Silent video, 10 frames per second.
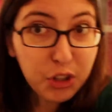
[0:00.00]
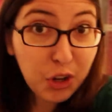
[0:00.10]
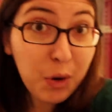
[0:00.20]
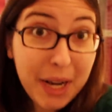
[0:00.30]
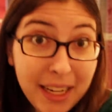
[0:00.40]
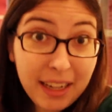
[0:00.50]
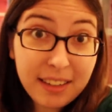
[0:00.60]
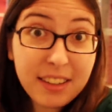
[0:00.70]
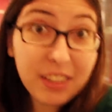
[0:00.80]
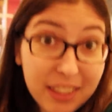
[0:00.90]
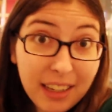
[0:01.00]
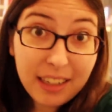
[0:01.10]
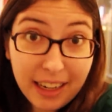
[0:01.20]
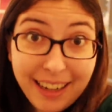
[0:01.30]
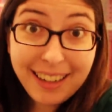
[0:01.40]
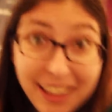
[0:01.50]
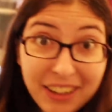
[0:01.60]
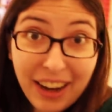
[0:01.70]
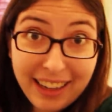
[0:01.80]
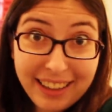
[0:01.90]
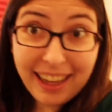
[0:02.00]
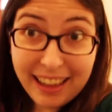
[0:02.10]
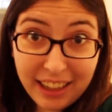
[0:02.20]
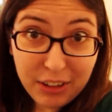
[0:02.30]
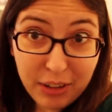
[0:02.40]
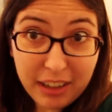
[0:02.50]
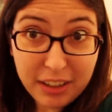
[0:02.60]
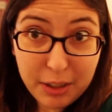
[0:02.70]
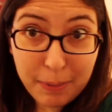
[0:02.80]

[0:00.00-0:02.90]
So it is Thursday night here at the L A Creator